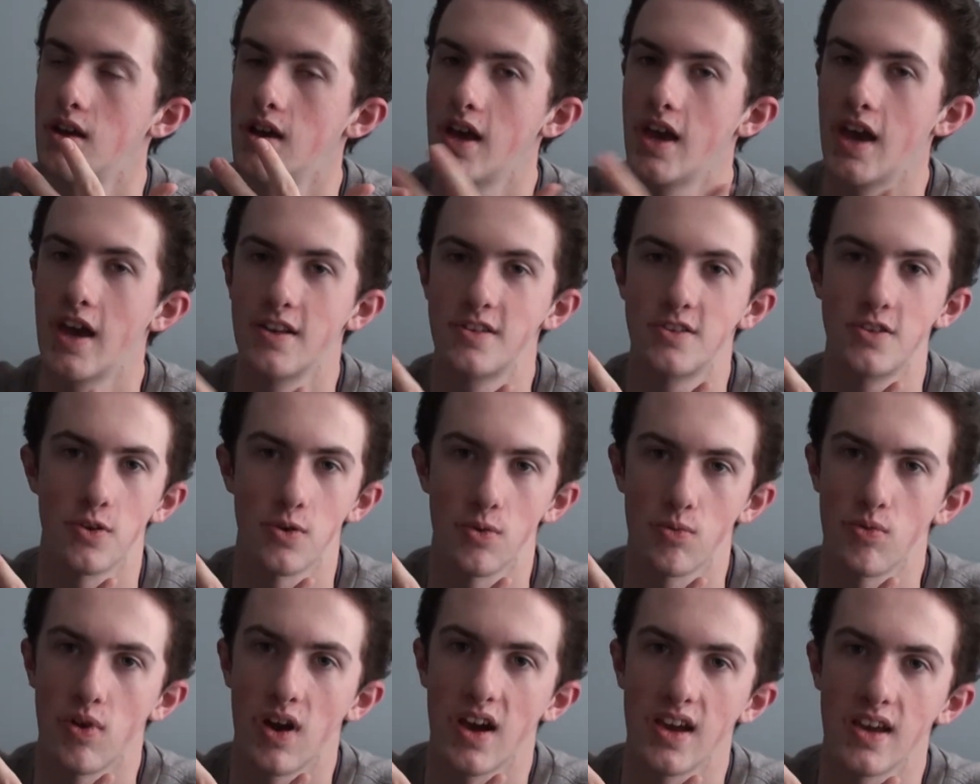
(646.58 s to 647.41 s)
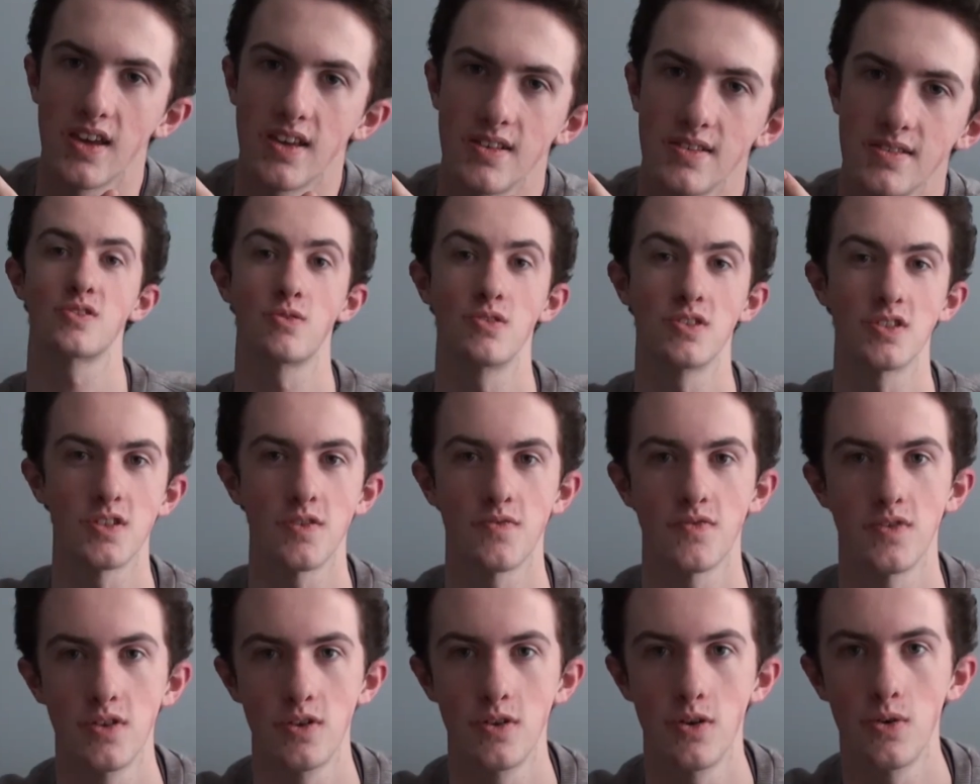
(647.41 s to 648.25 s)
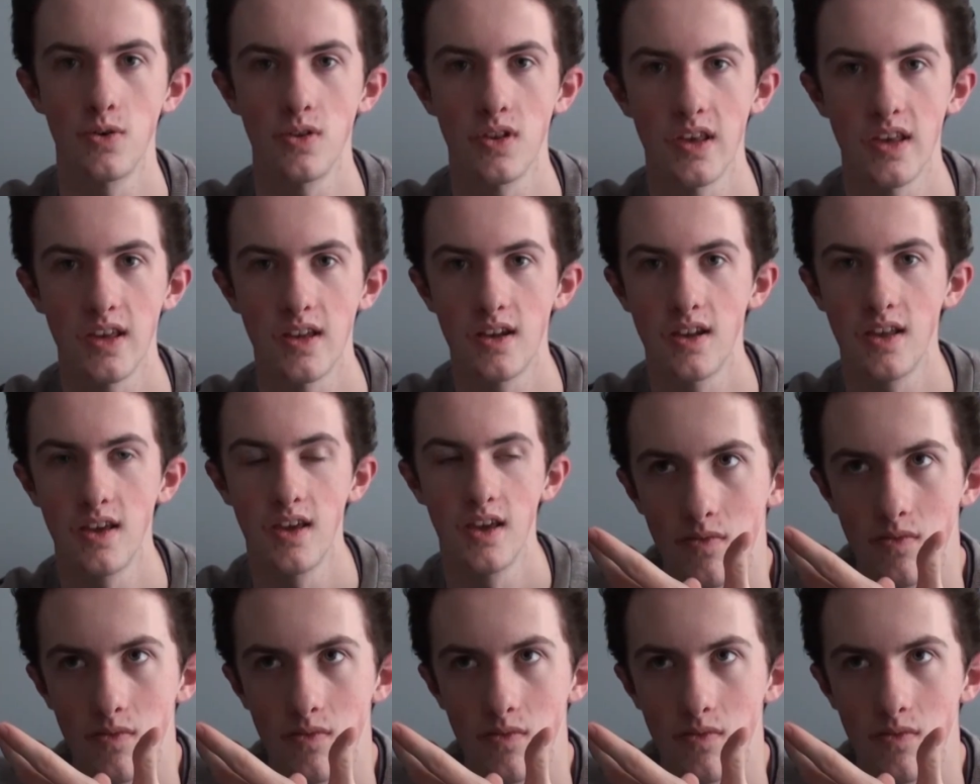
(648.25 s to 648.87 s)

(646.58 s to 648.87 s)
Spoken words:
Edgar Wright, Christopher Nolan,